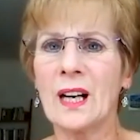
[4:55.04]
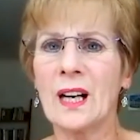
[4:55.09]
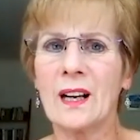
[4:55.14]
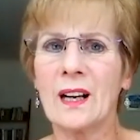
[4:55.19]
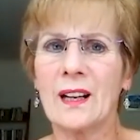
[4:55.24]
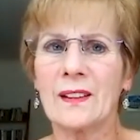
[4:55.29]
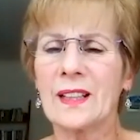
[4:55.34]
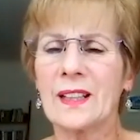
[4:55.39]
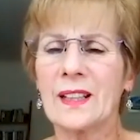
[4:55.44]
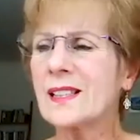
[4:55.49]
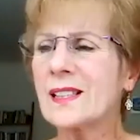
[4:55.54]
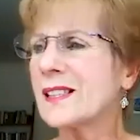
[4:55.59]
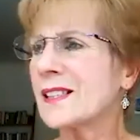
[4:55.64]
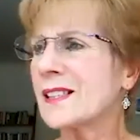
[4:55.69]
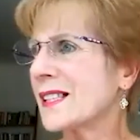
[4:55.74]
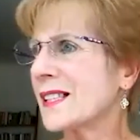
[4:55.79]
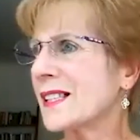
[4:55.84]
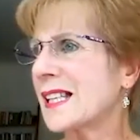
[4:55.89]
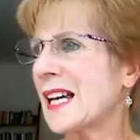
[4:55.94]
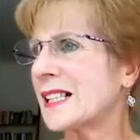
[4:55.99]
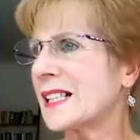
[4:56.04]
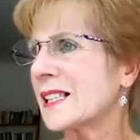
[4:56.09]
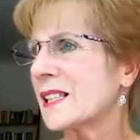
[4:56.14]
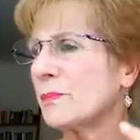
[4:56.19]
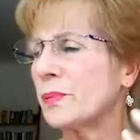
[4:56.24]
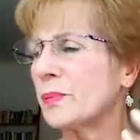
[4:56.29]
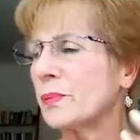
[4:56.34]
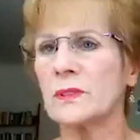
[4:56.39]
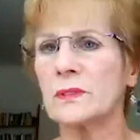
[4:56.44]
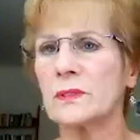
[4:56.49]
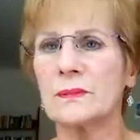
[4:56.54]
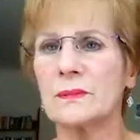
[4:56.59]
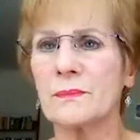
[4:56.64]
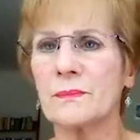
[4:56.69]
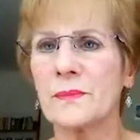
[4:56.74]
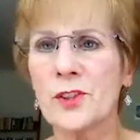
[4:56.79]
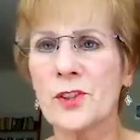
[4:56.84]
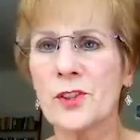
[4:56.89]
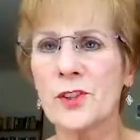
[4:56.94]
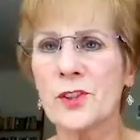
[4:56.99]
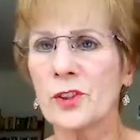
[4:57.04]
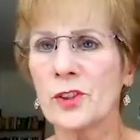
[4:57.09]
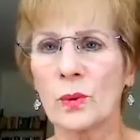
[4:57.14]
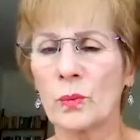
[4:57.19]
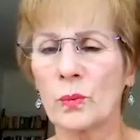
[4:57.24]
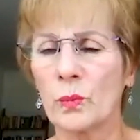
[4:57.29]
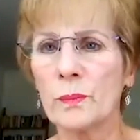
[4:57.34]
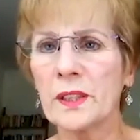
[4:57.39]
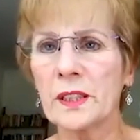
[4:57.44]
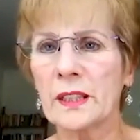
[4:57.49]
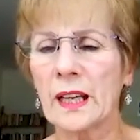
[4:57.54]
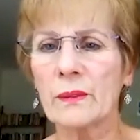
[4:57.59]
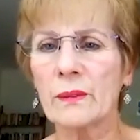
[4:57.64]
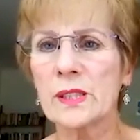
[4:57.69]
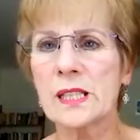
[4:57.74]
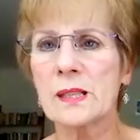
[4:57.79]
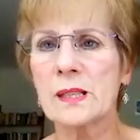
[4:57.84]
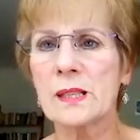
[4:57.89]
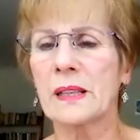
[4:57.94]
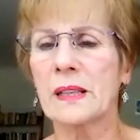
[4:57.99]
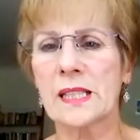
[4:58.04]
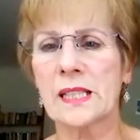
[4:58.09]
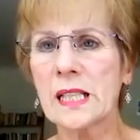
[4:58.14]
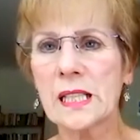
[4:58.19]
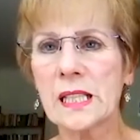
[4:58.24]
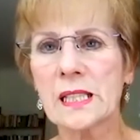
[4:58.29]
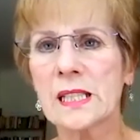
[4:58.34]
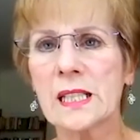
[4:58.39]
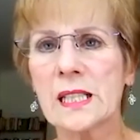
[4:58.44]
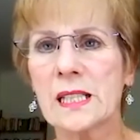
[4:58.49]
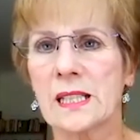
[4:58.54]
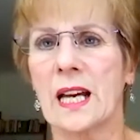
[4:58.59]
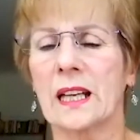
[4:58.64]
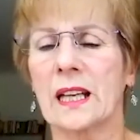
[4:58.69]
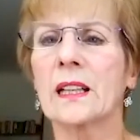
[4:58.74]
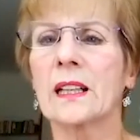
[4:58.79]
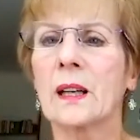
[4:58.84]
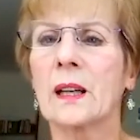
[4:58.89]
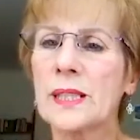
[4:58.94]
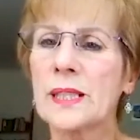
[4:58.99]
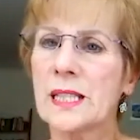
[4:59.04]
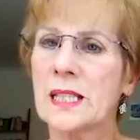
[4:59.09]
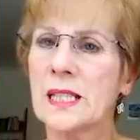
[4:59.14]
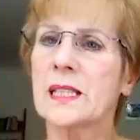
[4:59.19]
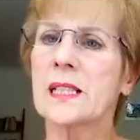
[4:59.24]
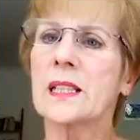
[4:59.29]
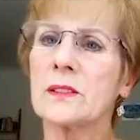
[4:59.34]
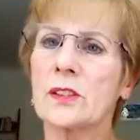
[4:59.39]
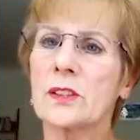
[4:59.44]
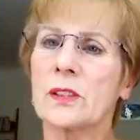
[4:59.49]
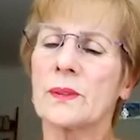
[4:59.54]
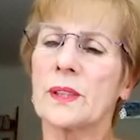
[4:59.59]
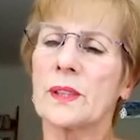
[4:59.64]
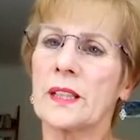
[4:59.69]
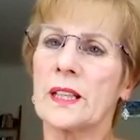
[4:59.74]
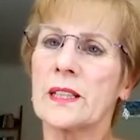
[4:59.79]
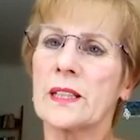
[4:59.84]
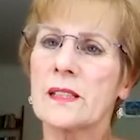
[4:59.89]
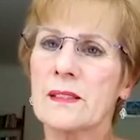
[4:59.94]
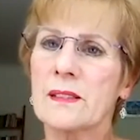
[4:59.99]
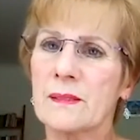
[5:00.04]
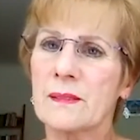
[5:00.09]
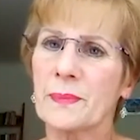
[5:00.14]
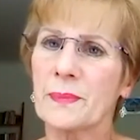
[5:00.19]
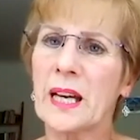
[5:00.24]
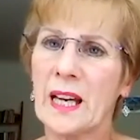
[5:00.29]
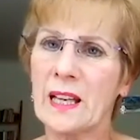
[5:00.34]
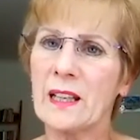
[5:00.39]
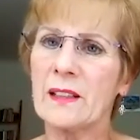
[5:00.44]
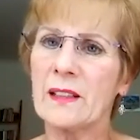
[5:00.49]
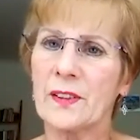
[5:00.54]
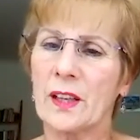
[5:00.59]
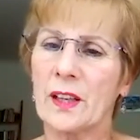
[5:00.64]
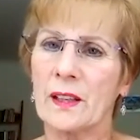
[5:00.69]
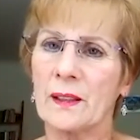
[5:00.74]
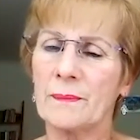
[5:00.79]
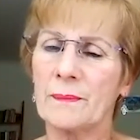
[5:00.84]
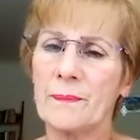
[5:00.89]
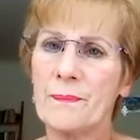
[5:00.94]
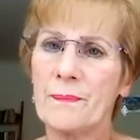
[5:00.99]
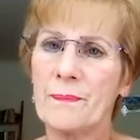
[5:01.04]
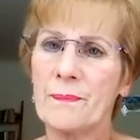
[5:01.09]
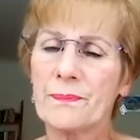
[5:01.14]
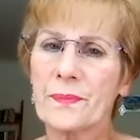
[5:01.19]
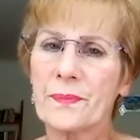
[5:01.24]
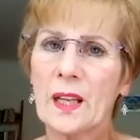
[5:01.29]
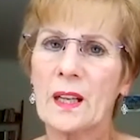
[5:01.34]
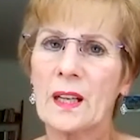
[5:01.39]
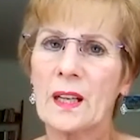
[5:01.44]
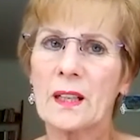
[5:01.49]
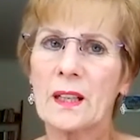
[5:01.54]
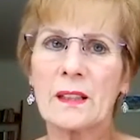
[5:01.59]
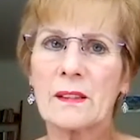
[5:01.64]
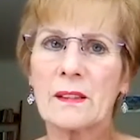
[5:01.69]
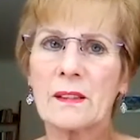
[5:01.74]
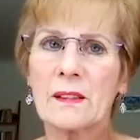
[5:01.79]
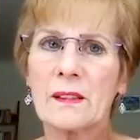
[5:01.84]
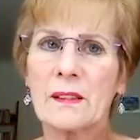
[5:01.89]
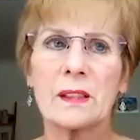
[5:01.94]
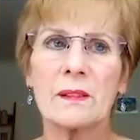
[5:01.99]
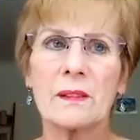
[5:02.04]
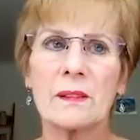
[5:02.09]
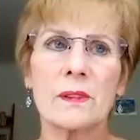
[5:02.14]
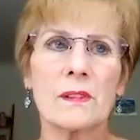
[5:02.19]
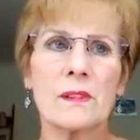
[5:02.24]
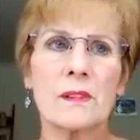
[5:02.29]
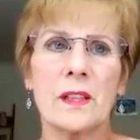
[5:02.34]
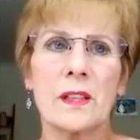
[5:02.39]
this is a sensible, mature woman. I was in my 60s then, and I was still doing this behavior. you know,